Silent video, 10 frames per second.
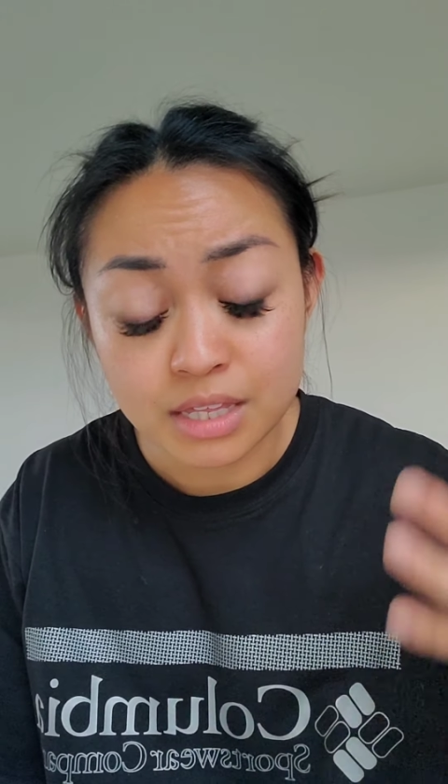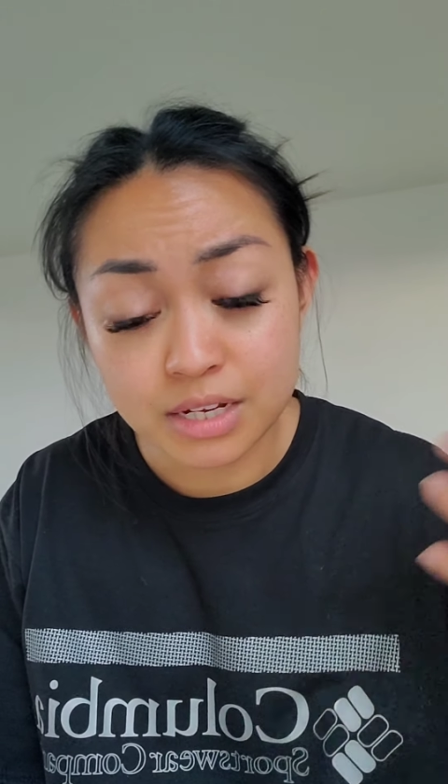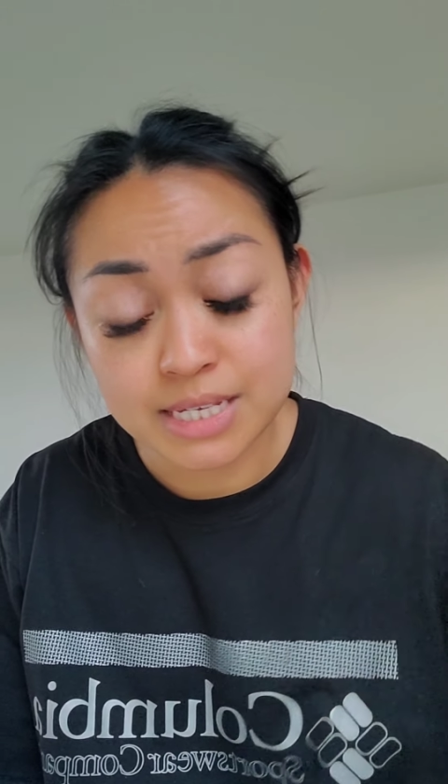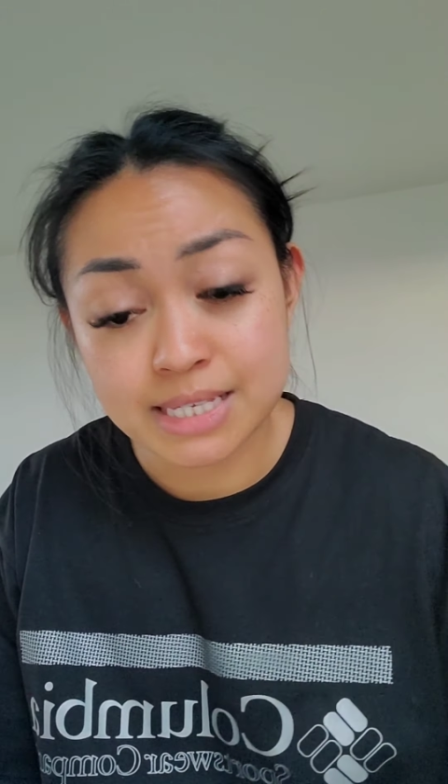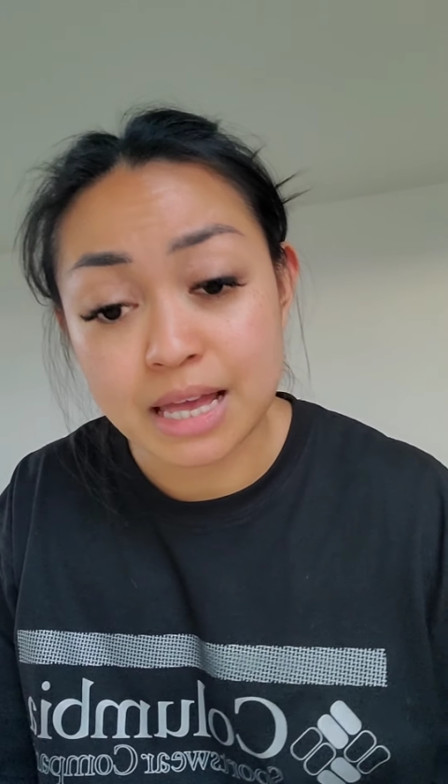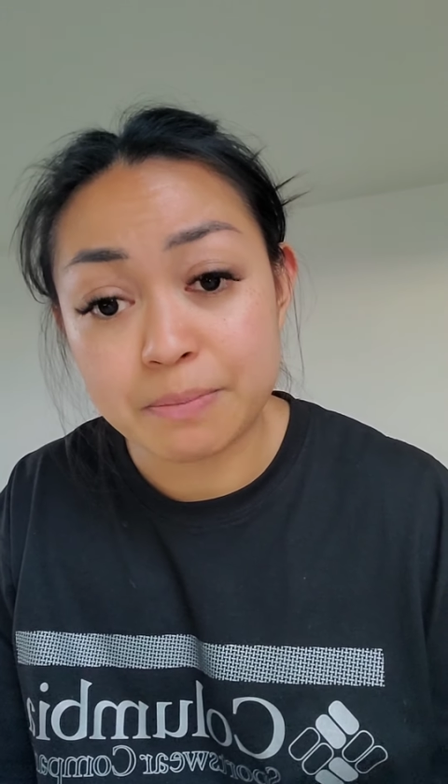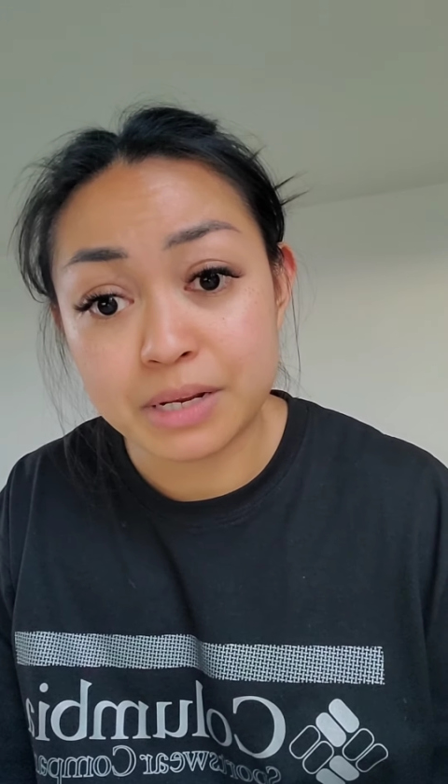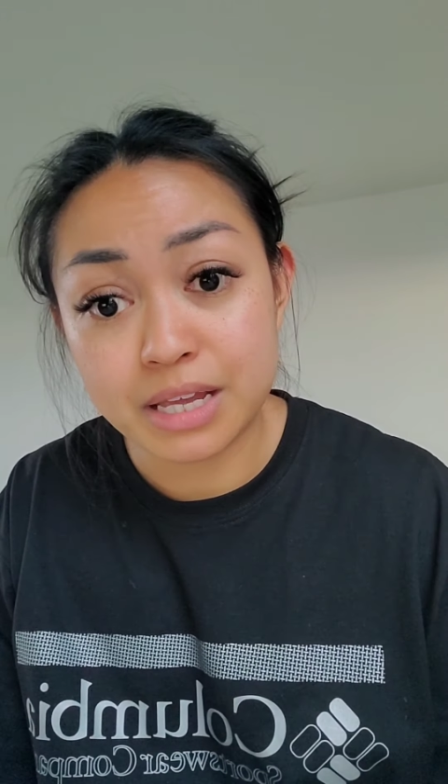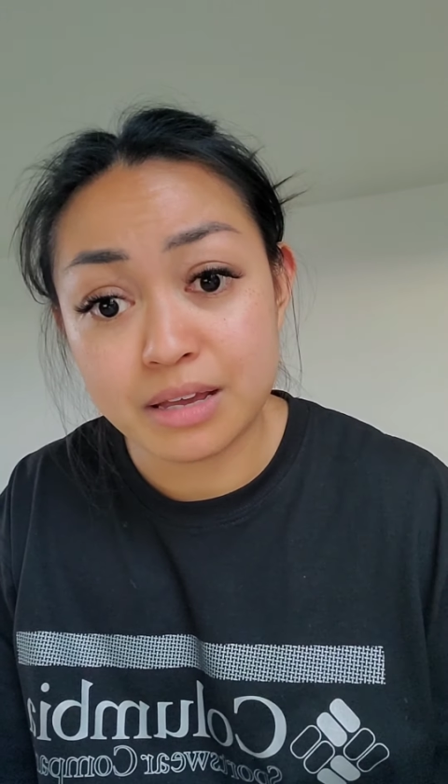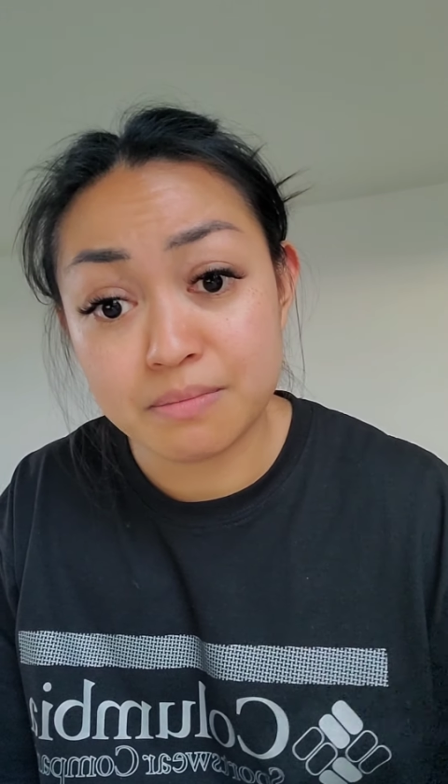their
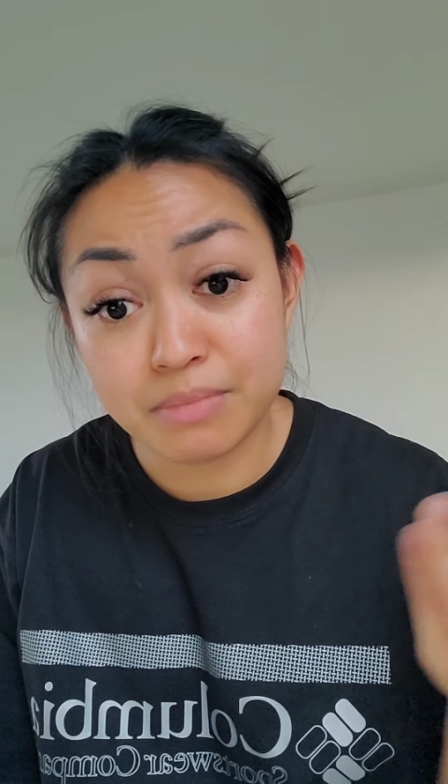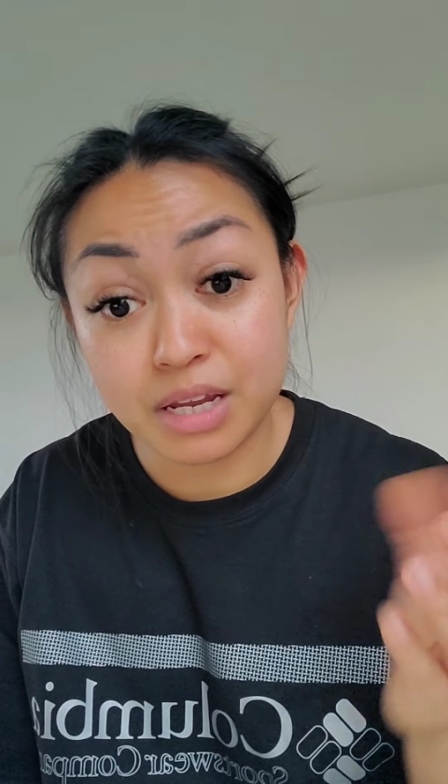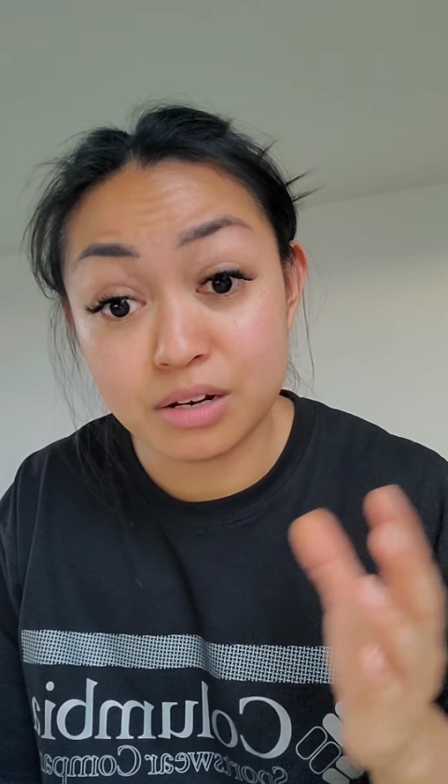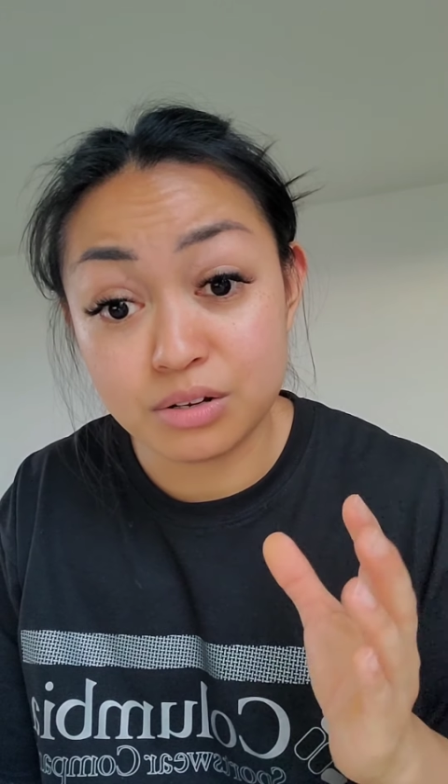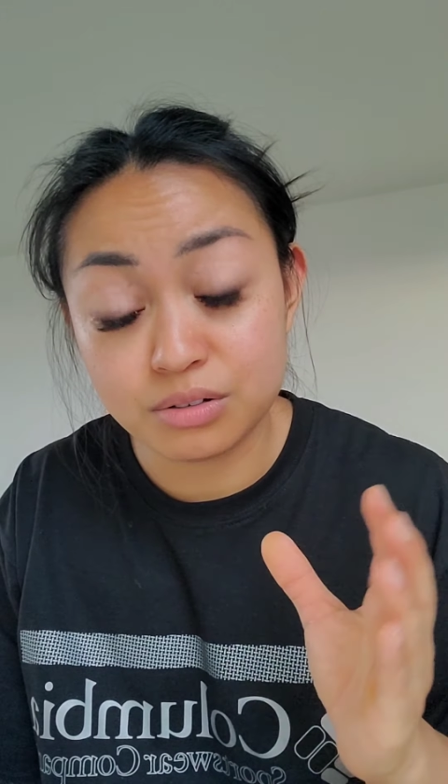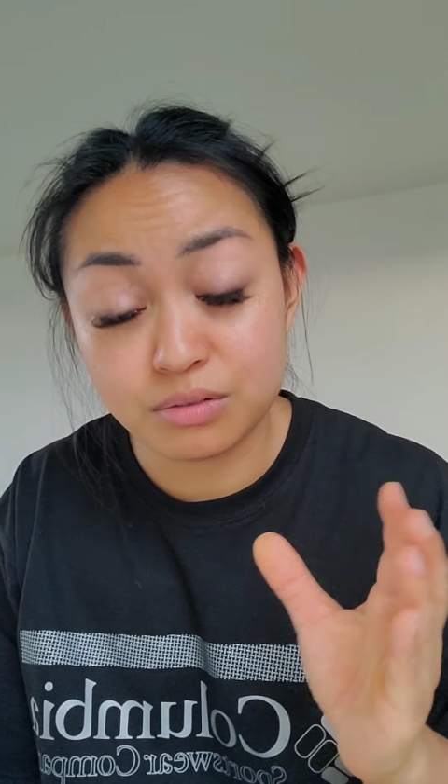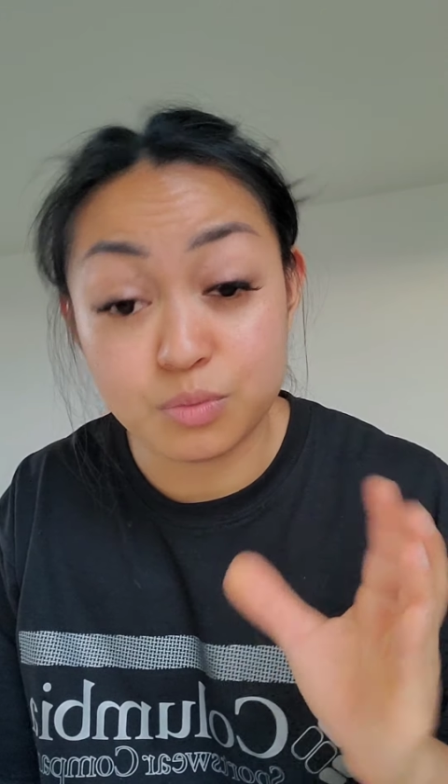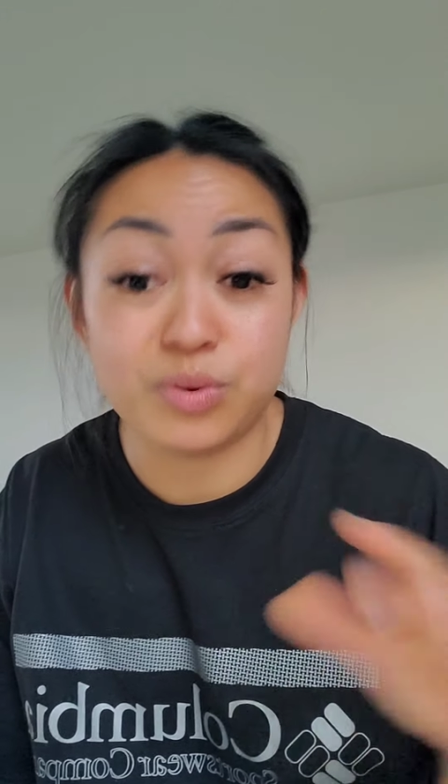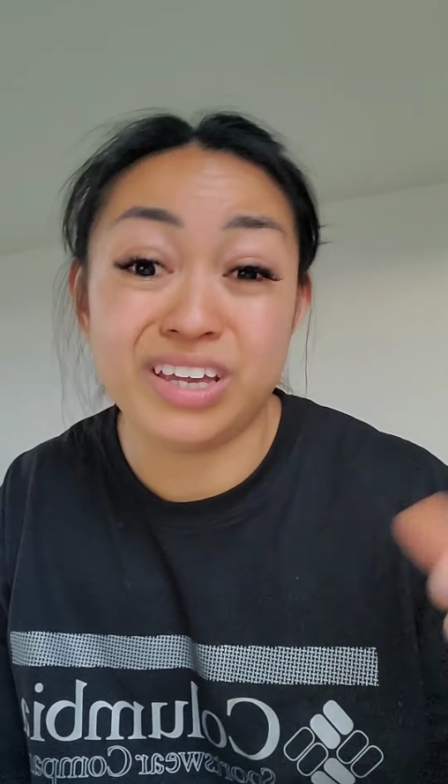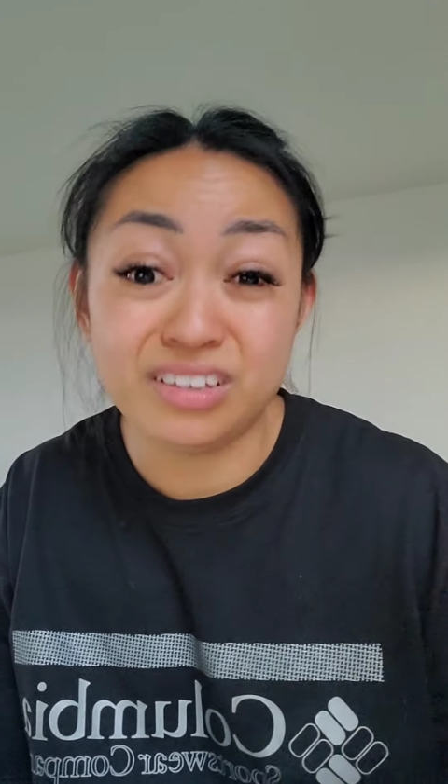scapulae may look
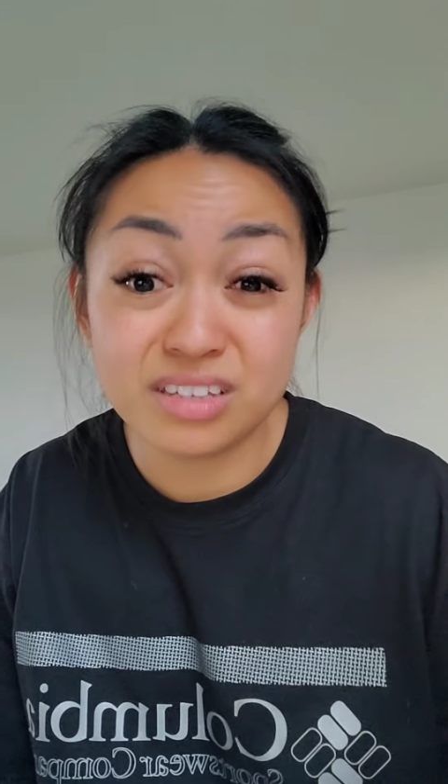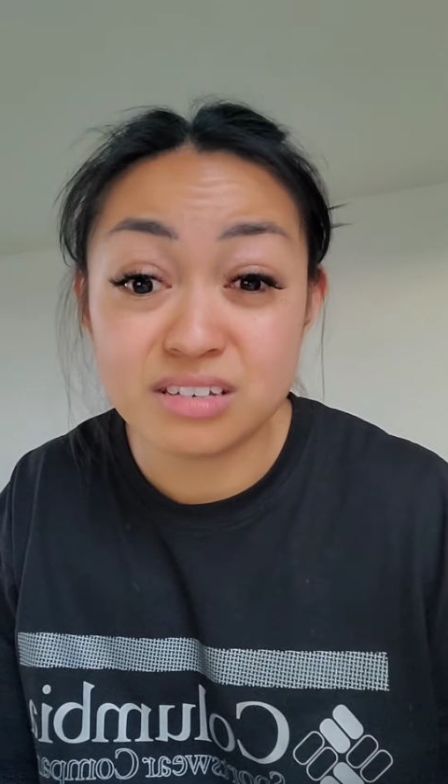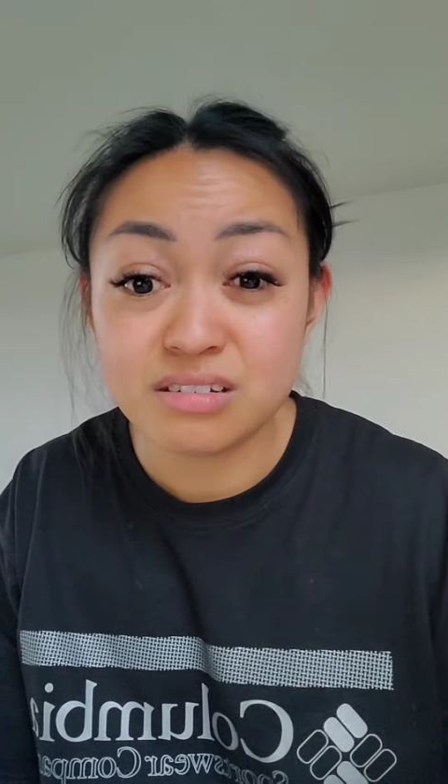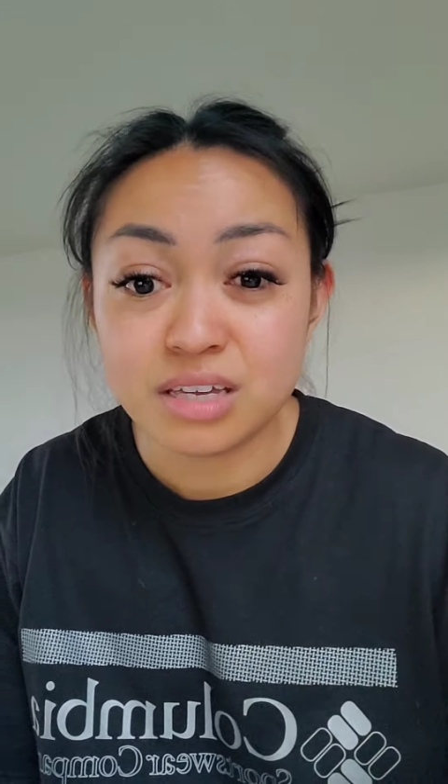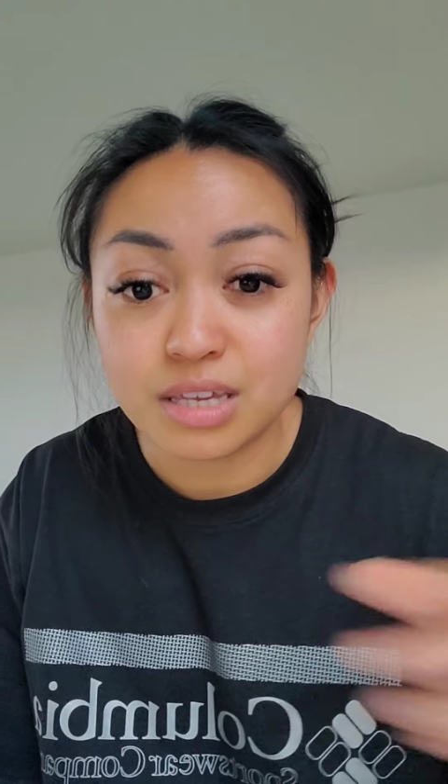winged